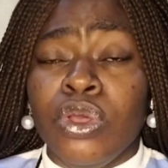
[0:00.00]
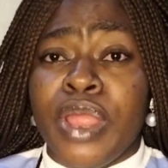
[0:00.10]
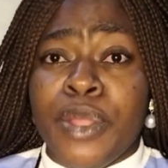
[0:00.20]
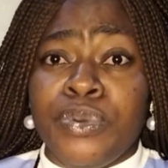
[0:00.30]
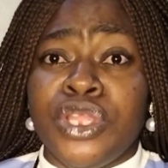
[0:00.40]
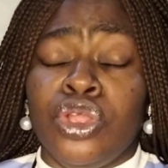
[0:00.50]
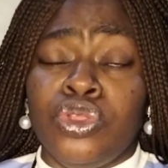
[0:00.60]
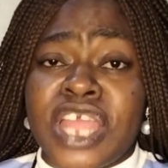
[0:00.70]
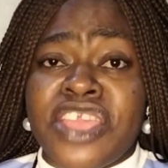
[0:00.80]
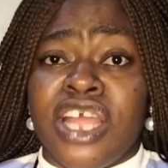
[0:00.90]
No, many people, they don't
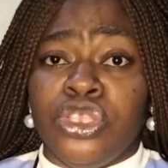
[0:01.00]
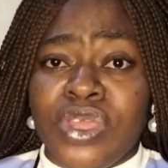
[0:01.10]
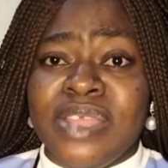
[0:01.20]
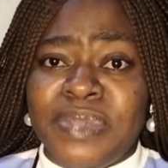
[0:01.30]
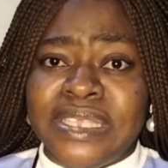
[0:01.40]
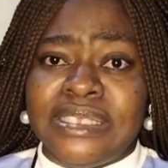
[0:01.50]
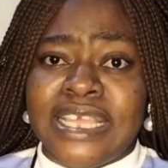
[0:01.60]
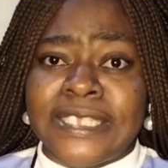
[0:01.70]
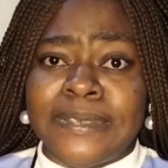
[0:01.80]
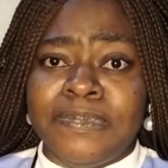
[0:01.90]
know that you are doing
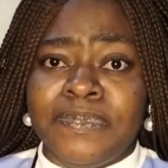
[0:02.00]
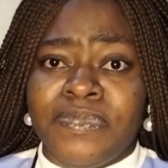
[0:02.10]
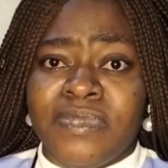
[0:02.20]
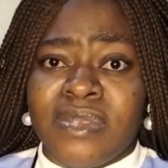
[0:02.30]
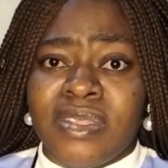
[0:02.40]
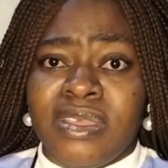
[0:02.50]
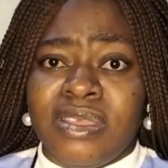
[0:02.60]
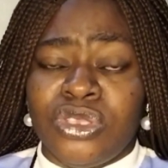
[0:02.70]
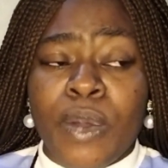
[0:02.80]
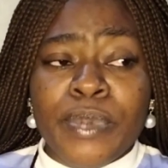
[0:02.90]
business.
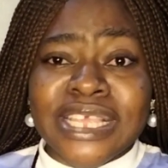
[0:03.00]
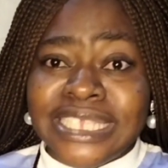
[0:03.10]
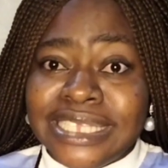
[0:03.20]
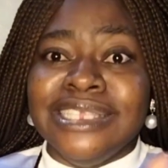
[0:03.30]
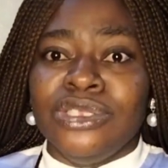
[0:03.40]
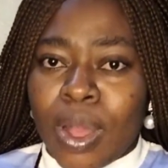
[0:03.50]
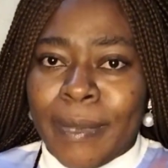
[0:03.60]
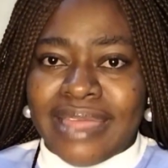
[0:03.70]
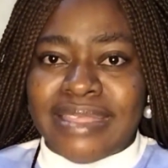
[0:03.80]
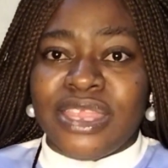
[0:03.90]
So it's
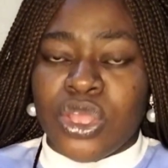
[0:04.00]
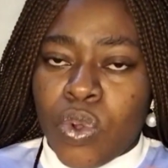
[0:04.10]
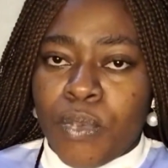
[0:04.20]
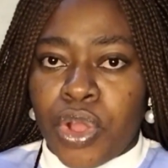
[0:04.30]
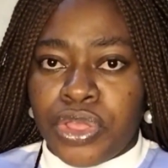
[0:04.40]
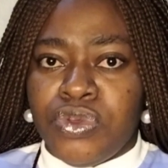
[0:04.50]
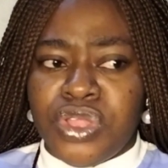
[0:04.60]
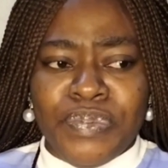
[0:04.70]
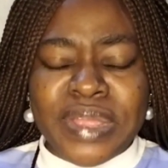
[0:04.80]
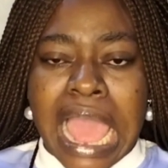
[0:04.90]
normal that they will mock you.
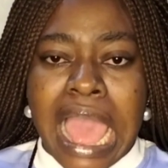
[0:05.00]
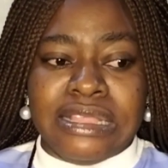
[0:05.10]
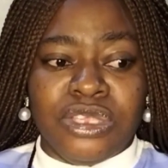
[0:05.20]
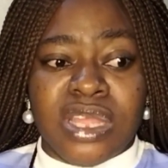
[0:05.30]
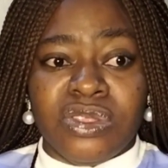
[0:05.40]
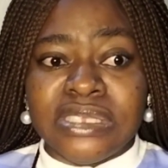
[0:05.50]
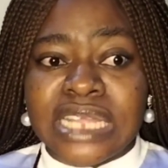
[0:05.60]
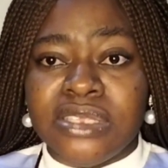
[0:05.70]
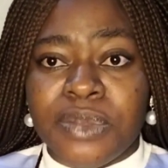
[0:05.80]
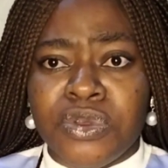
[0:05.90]
They'll be like, this one, not
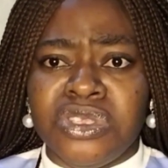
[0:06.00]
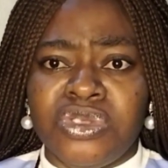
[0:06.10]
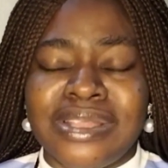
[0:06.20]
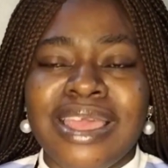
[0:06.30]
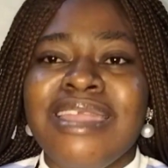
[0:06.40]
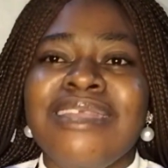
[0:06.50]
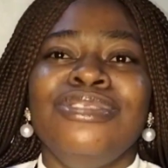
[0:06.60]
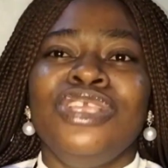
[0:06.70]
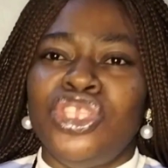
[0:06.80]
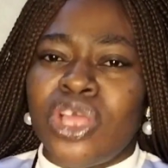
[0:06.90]
start the post. This one.
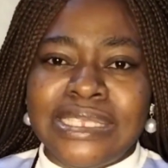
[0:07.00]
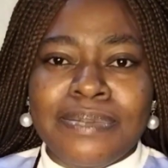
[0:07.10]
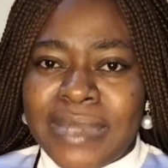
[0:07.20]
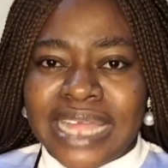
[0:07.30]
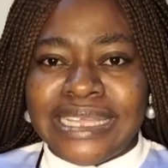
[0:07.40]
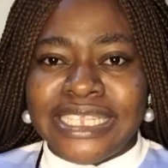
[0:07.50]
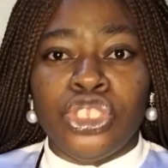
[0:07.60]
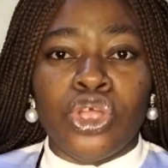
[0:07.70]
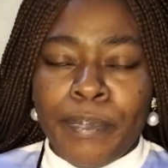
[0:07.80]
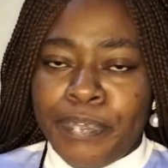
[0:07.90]
It doesn't matter. They
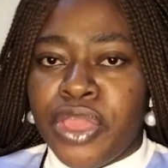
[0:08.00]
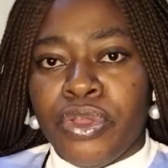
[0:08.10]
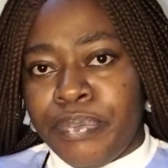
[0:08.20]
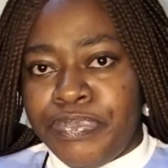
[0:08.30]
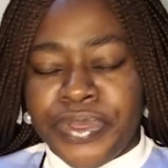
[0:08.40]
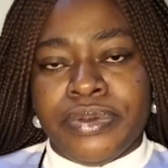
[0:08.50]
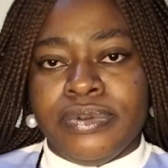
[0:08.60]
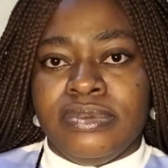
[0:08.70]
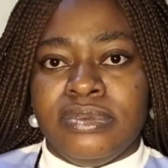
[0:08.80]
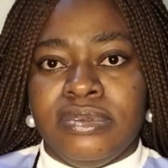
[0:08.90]
don't pay your
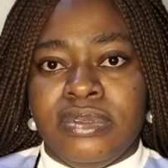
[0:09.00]
bill.